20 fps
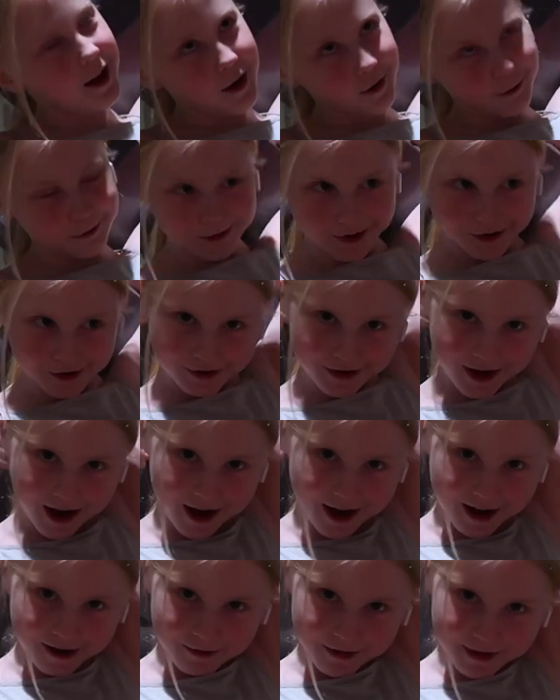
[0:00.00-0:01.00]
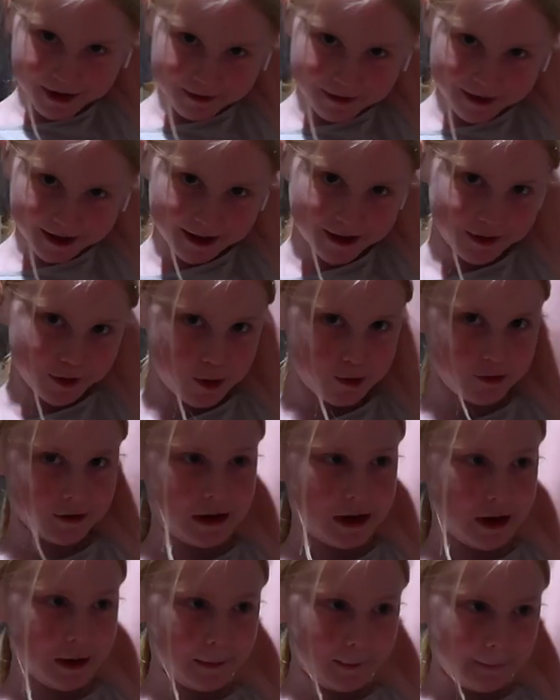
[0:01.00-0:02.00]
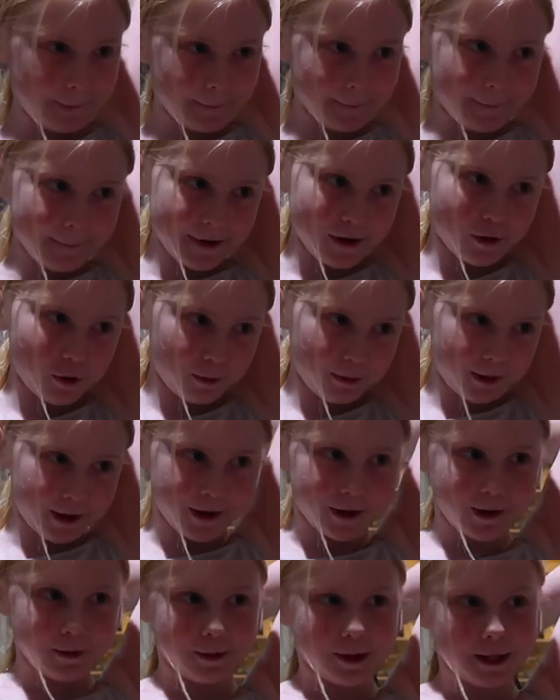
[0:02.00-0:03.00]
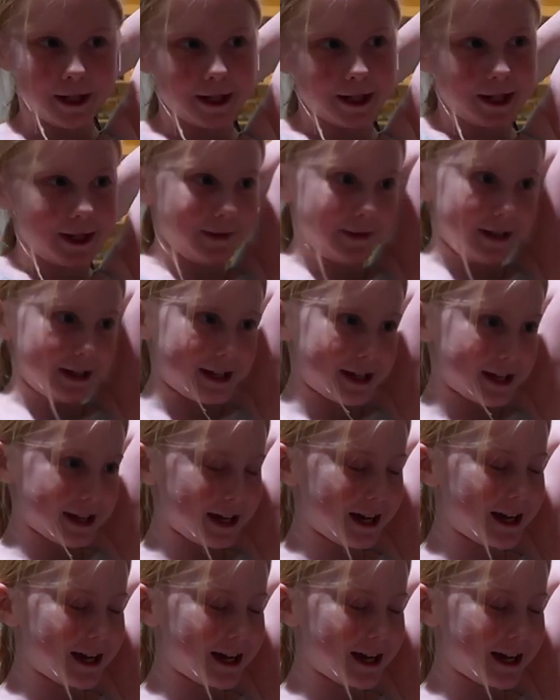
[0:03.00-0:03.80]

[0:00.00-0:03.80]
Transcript: Well, I went to bed at 12 a.m. and normally I go to bed at 11.